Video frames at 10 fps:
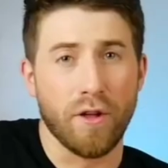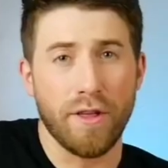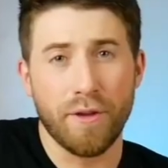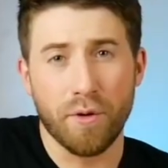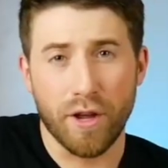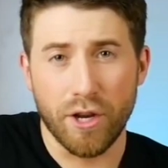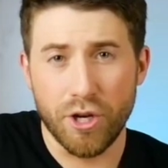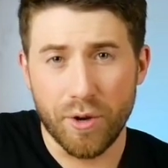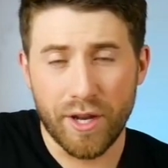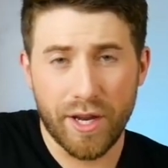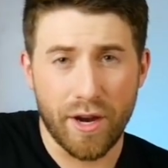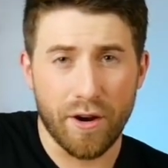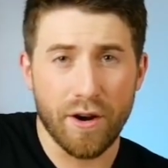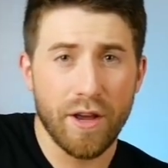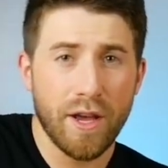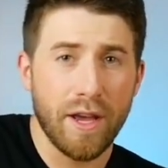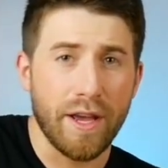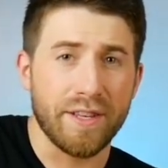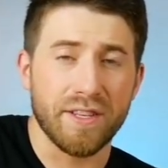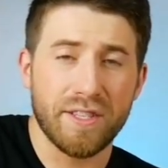only thing we're going to do here
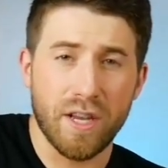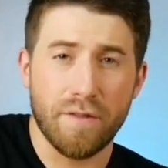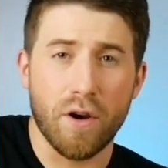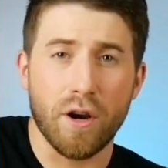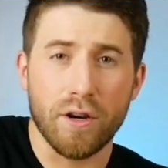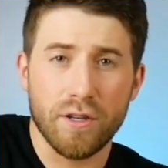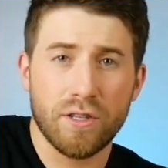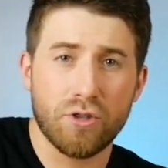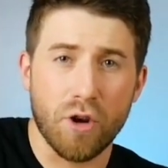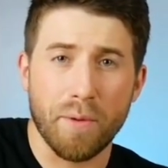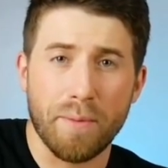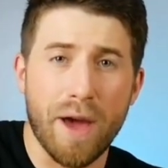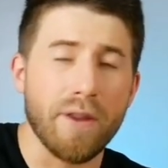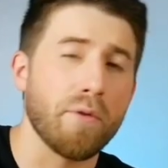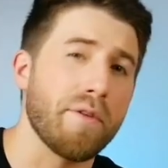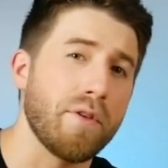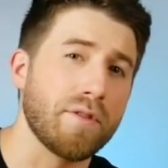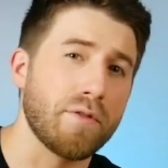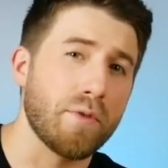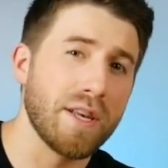is, instead of our strumming pattern that we've
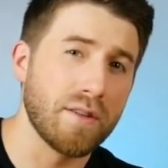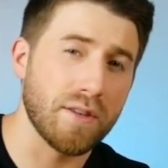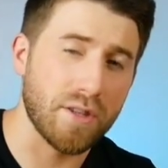used for the rest of the